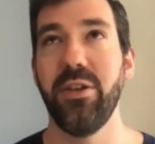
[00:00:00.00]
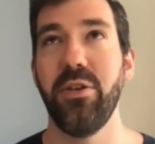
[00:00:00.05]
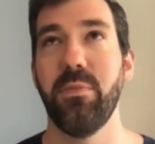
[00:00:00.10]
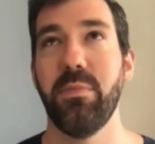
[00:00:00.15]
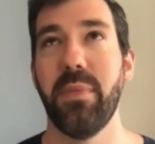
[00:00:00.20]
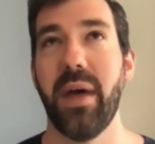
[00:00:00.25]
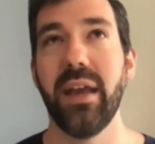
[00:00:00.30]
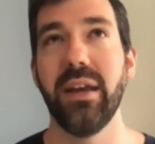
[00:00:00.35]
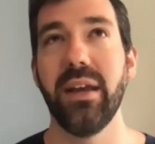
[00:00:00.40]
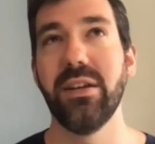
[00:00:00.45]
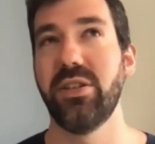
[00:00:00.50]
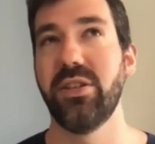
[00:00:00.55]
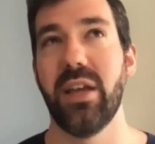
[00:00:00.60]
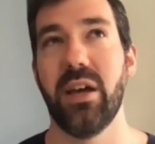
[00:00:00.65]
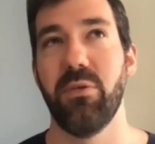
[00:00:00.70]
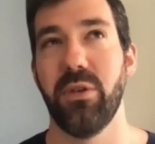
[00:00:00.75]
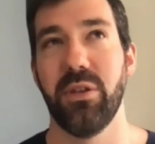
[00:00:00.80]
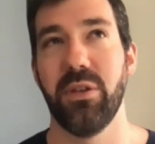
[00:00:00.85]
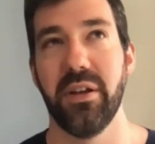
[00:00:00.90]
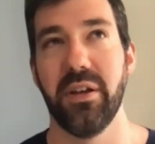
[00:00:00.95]
manage
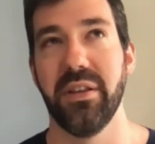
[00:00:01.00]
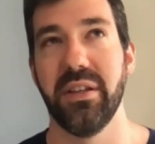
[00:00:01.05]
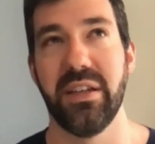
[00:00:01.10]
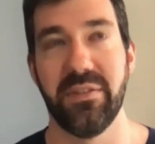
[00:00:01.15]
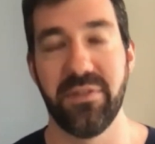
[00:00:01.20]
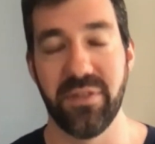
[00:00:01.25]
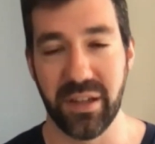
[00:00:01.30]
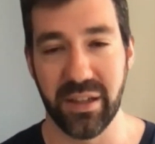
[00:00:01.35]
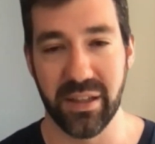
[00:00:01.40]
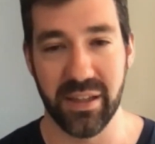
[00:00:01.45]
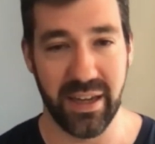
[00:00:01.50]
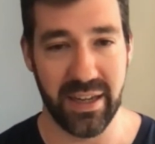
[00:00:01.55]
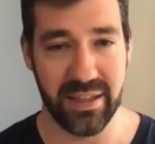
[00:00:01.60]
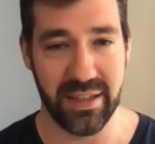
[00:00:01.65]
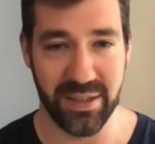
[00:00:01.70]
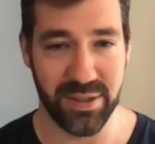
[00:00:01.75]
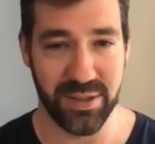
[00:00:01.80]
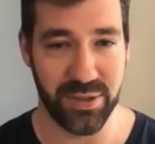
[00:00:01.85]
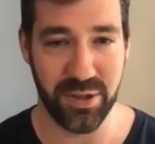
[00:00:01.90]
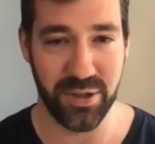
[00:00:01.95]
that with all the different
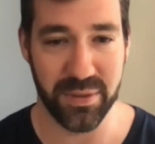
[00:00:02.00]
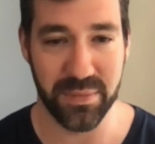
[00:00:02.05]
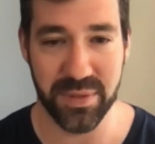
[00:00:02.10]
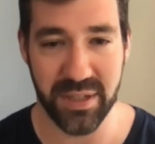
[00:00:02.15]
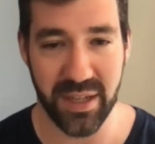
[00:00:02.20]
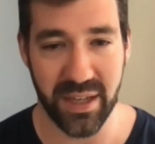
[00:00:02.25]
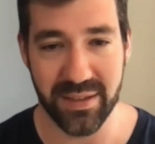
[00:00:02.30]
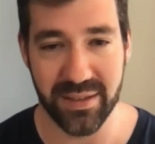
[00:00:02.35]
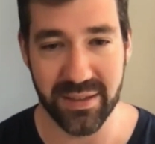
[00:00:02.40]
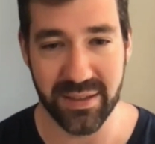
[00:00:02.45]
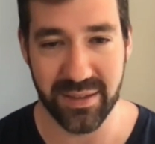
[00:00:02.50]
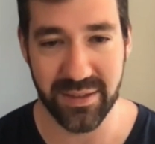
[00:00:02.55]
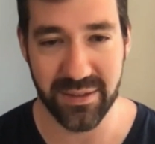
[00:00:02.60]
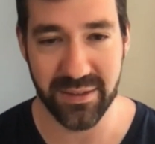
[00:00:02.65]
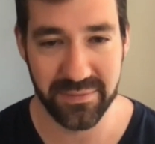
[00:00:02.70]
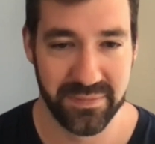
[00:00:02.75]
clients and circumstances?